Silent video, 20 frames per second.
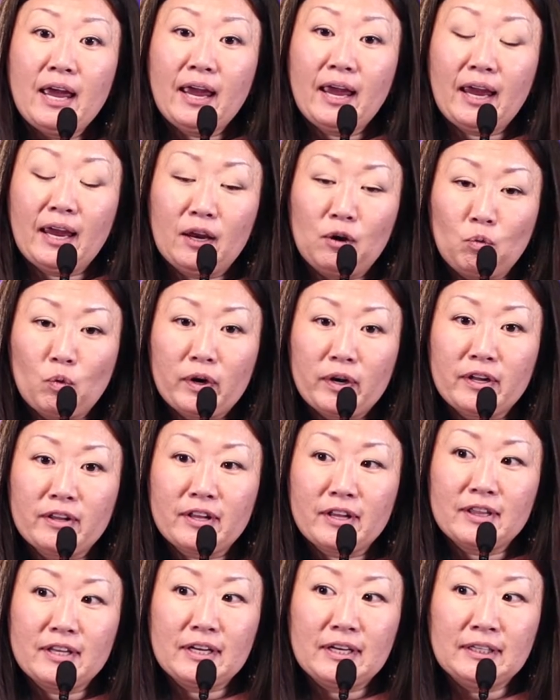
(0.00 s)
one of
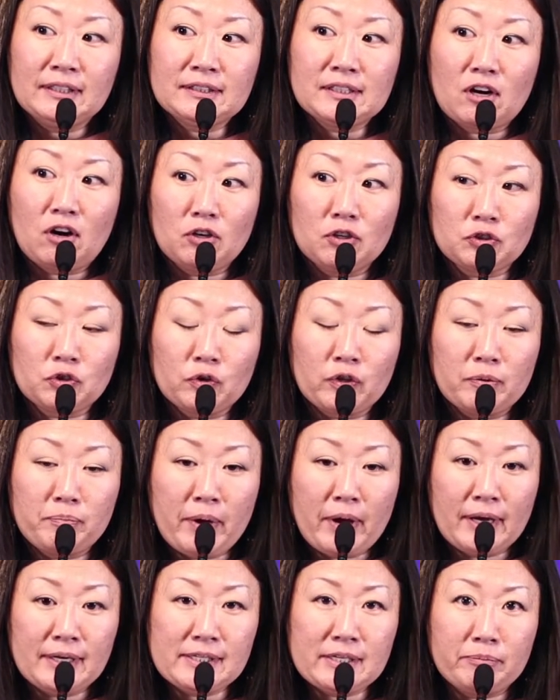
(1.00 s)
the things that also the
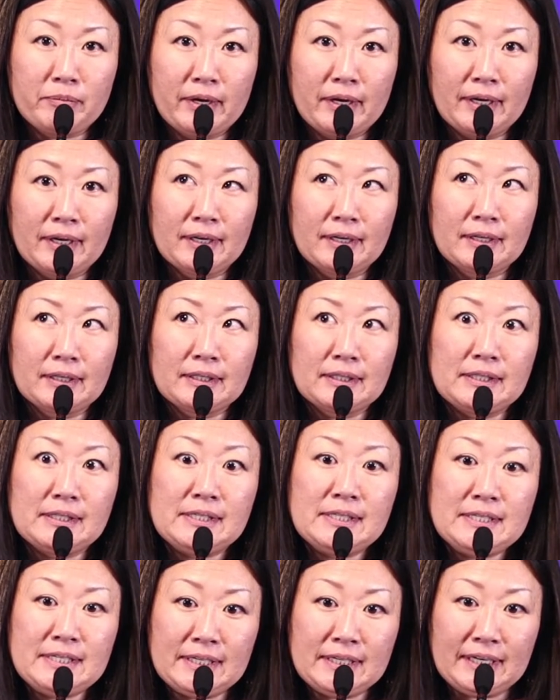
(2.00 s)
pandemic
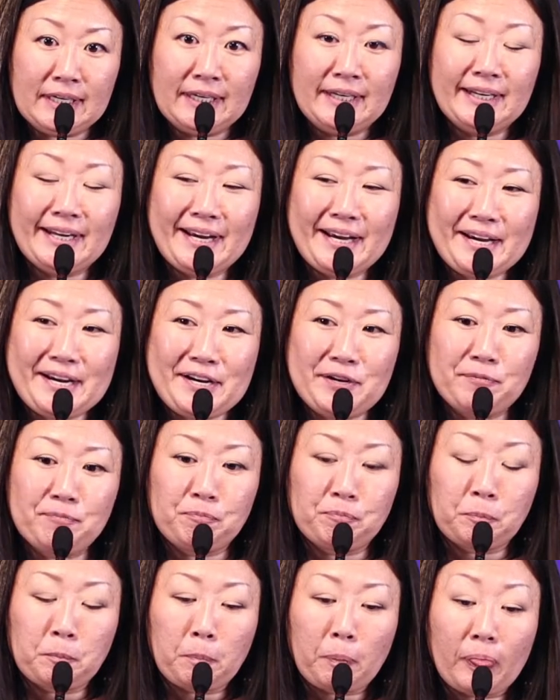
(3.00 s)
did
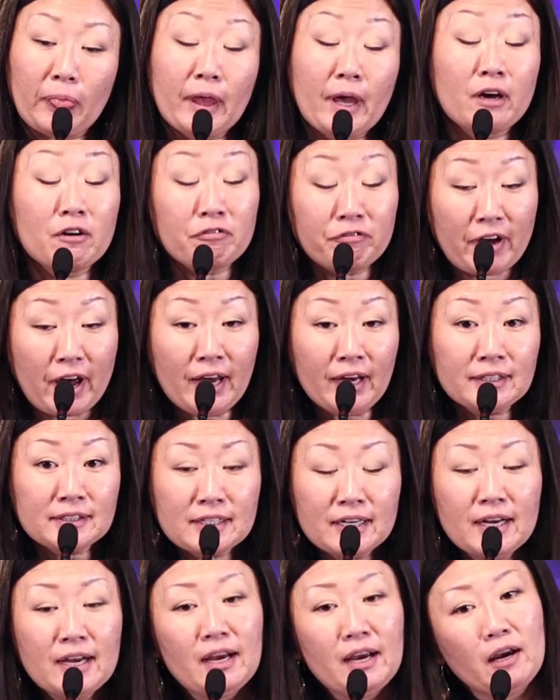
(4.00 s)
affect,
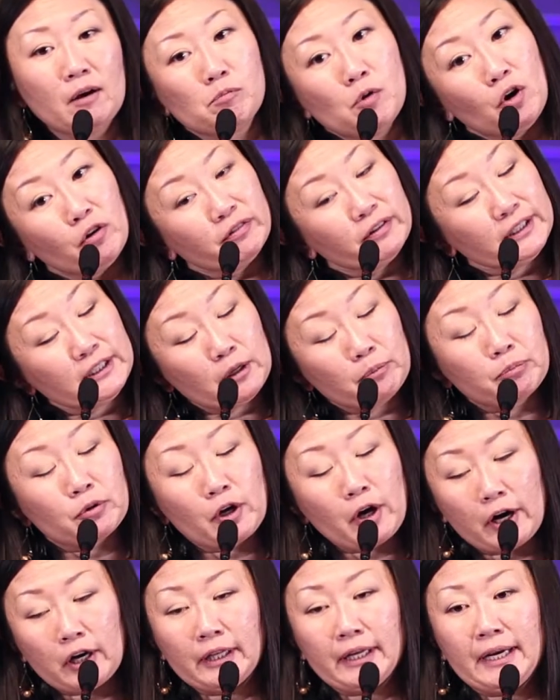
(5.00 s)
hopefully
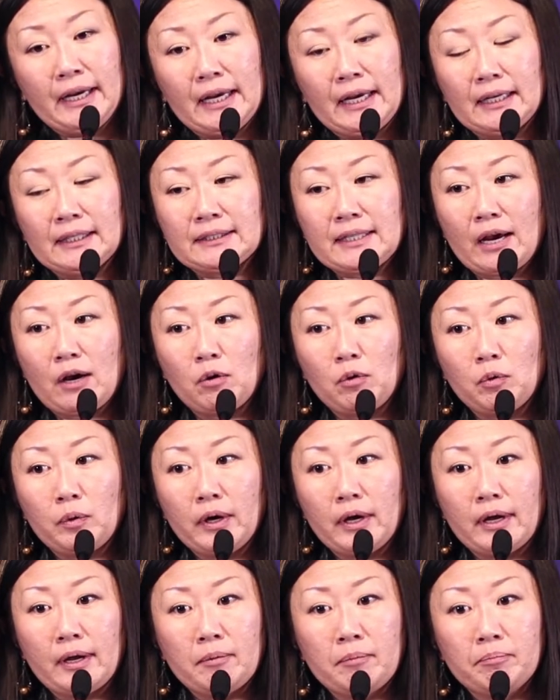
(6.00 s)
temporarily, is that
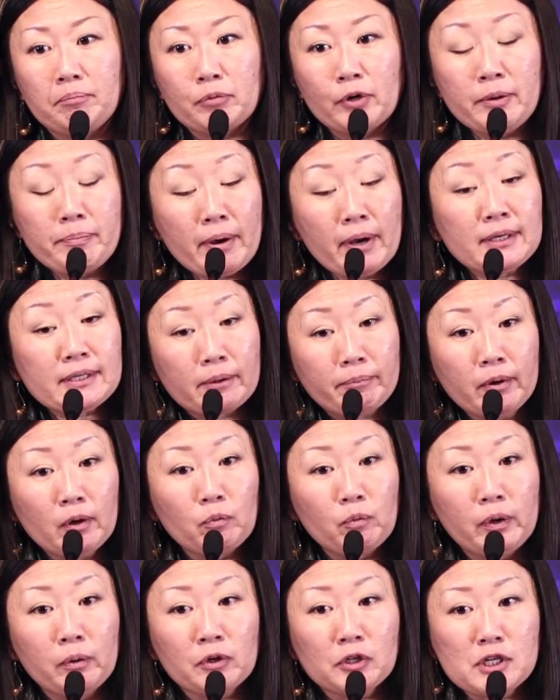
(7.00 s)
pre-pandemic
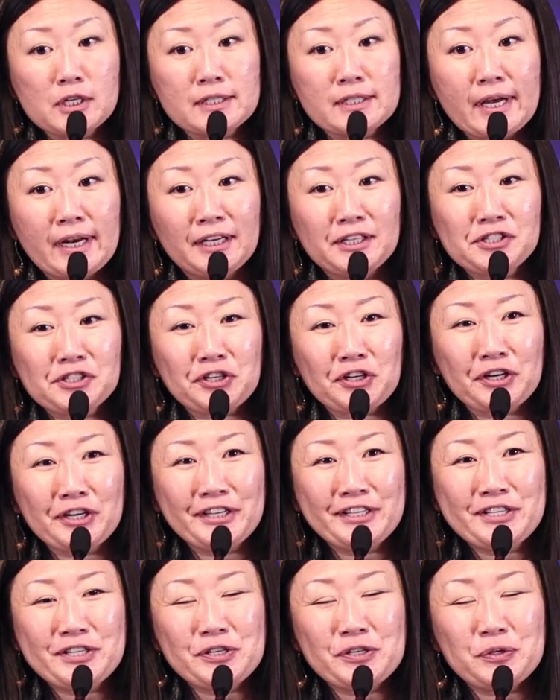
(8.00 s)
we were just getting
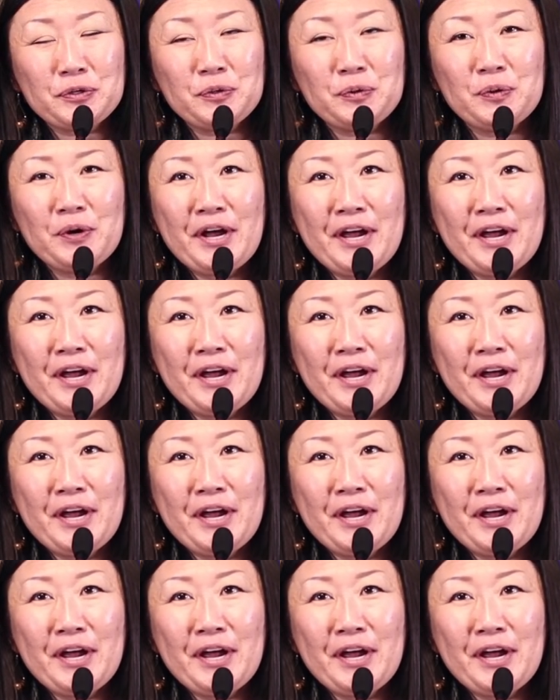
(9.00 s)
started to